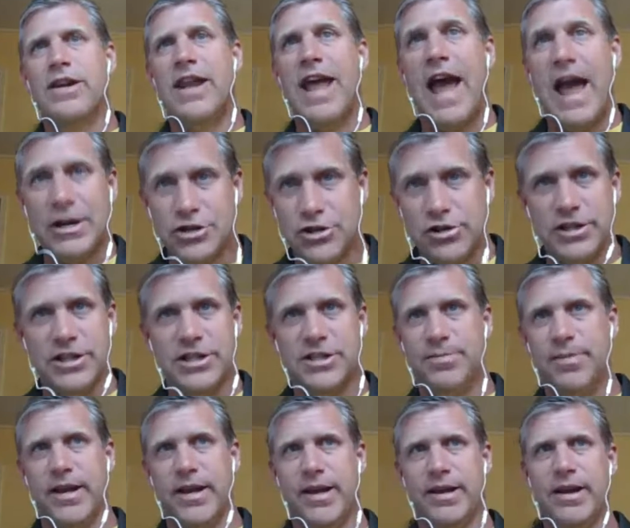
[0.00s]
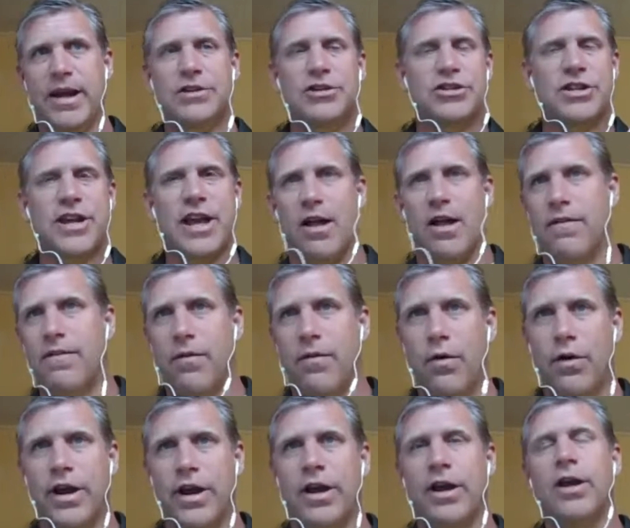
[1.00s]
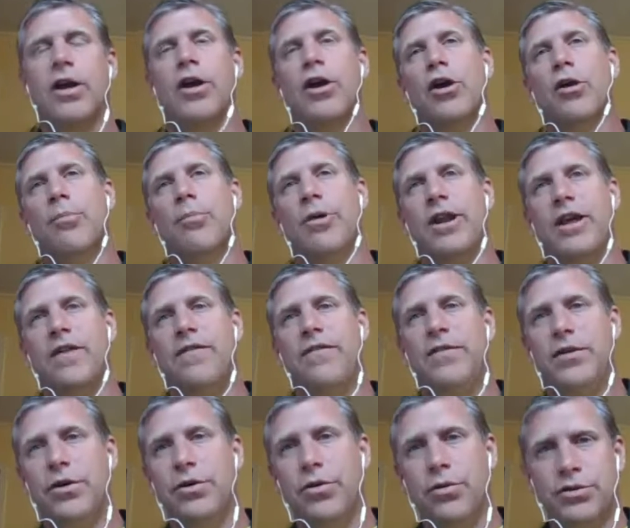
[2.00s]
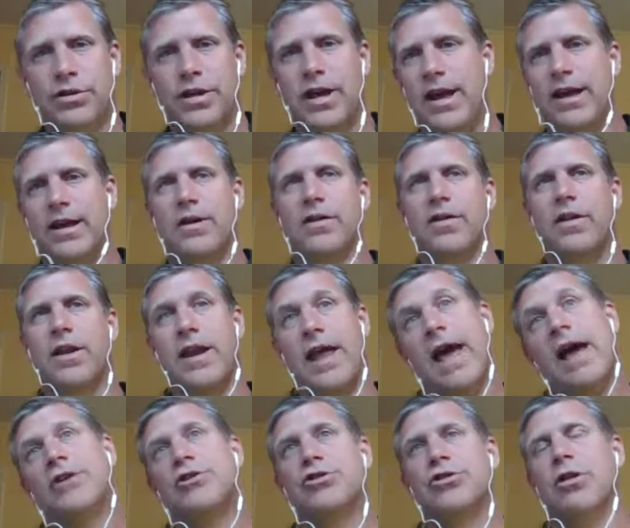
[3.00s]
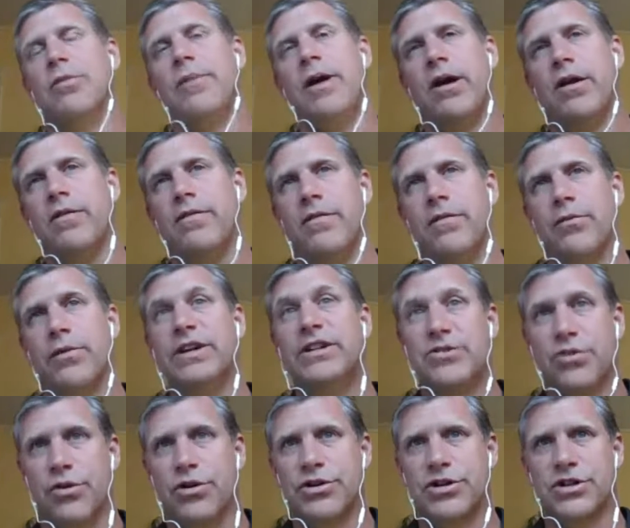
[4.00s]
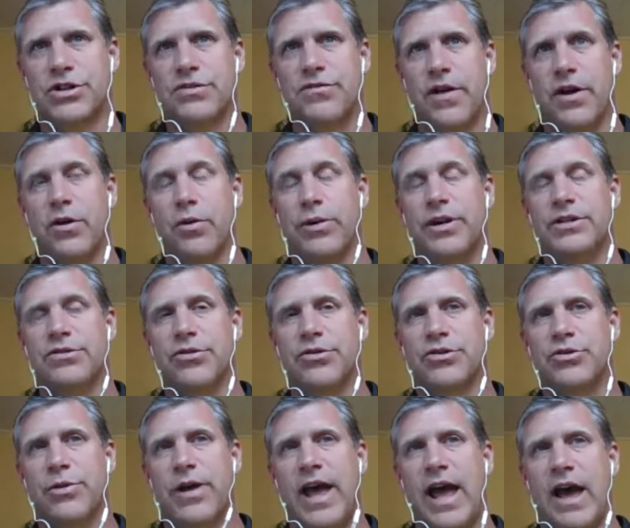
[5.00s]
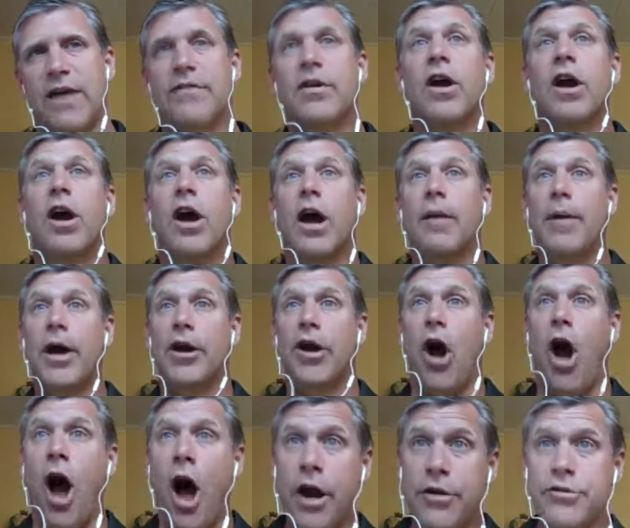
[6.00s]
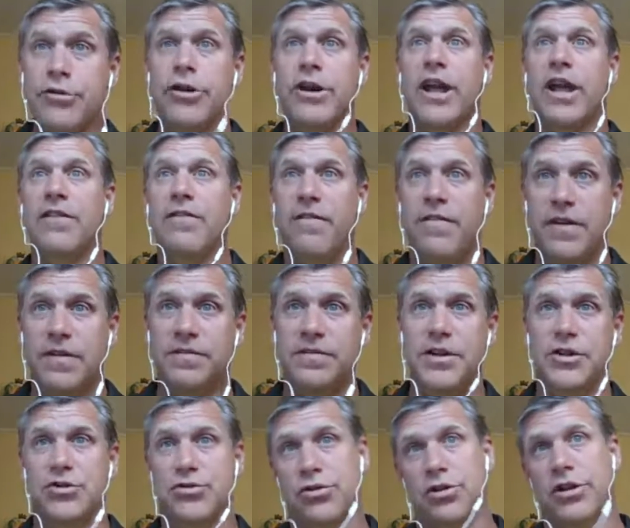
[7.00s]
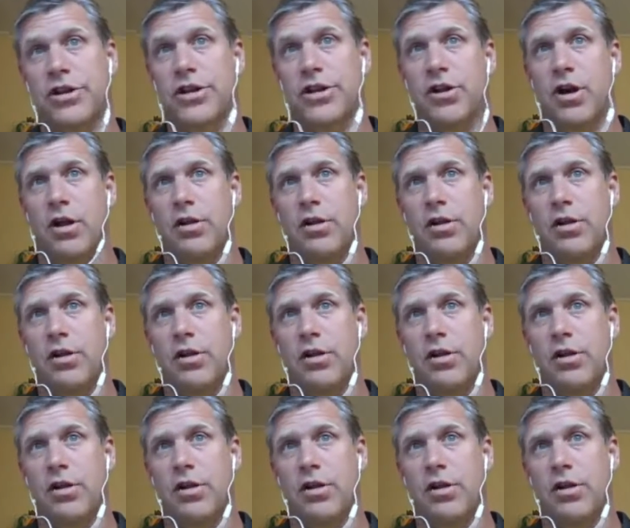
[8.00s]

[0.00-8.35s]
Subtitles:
nationally speaking, not just California, but if you take the national amount of resources, federal resources we have, about $150 trillion